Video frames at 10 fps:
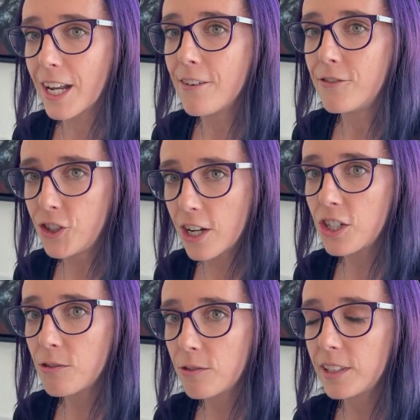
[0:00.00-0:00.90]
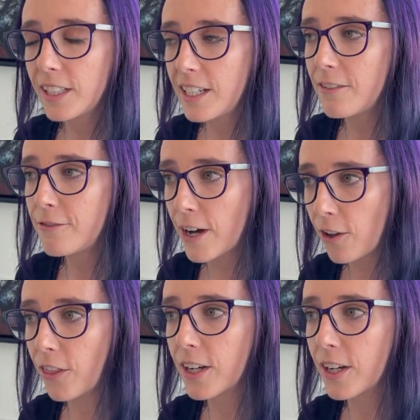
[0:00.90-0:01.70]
I've genuinely felt the